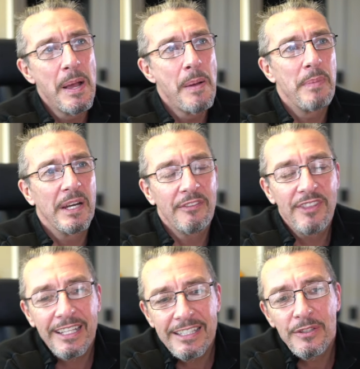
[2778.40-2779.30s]
But if
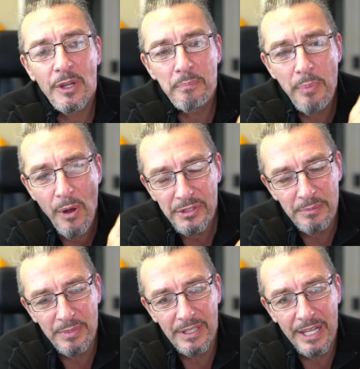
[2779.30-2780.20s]
that's not
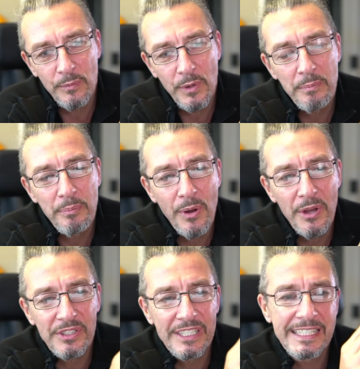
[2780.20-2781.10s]
possible and one
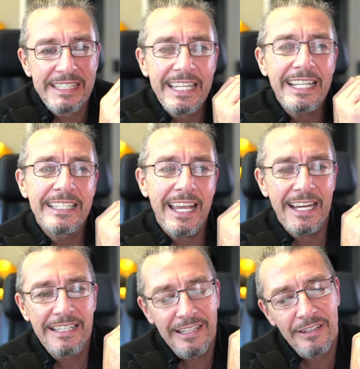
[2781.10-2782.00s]
person is
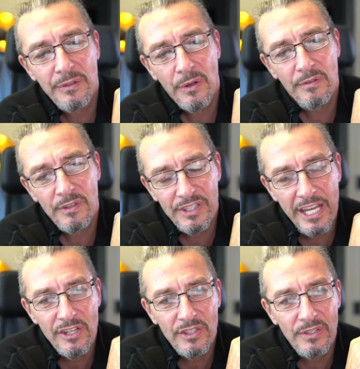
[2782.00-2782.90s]
dictating the
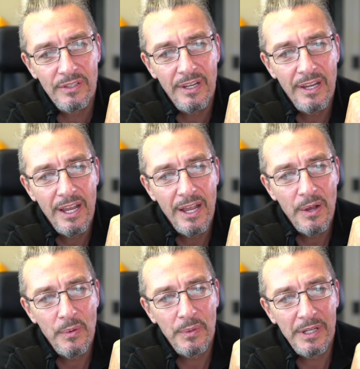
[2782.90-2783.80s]
conversation
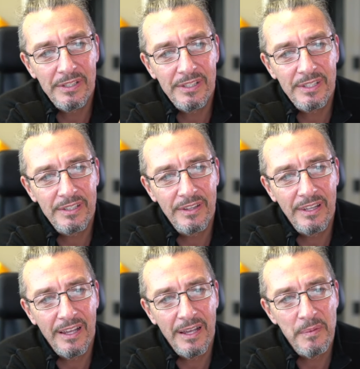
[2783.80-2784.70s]
with
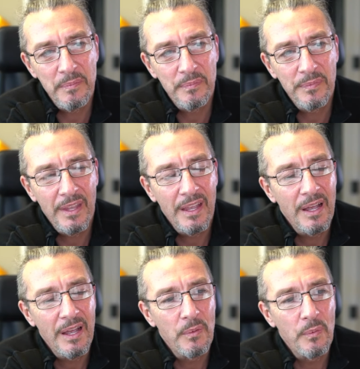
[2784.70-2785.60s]

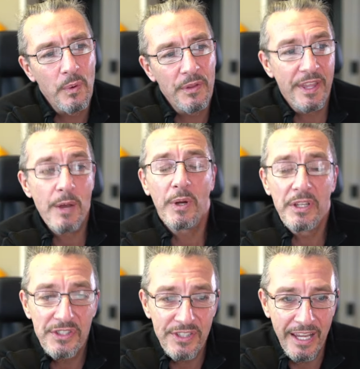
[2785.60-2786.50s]
what they want to
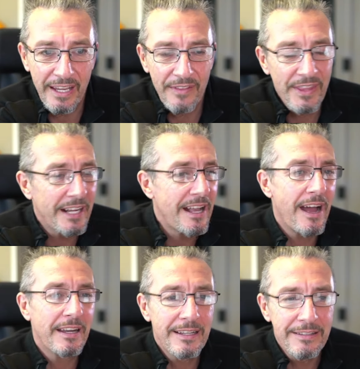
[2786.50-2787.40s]
say and they
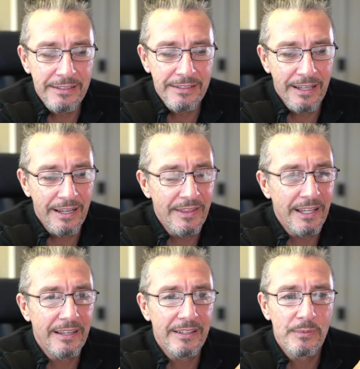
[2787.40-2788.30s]
can't listen and
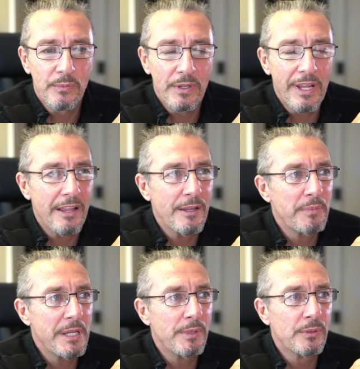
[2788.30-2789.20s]
they just want other
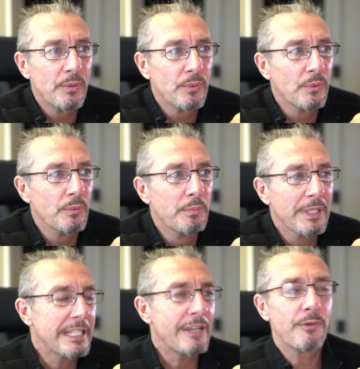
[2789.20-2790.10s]
people to
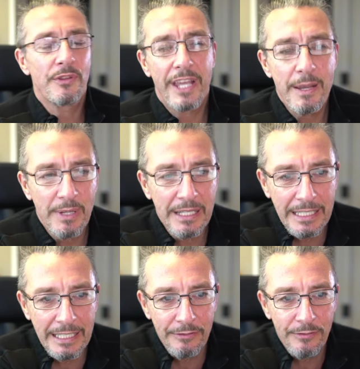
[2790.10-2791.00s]
believe what they
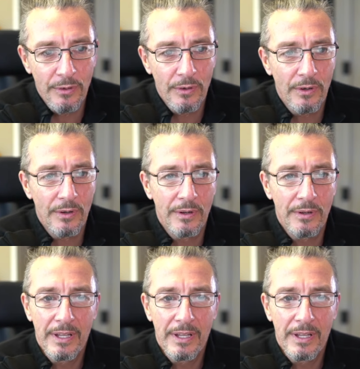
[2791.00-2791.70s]
believe or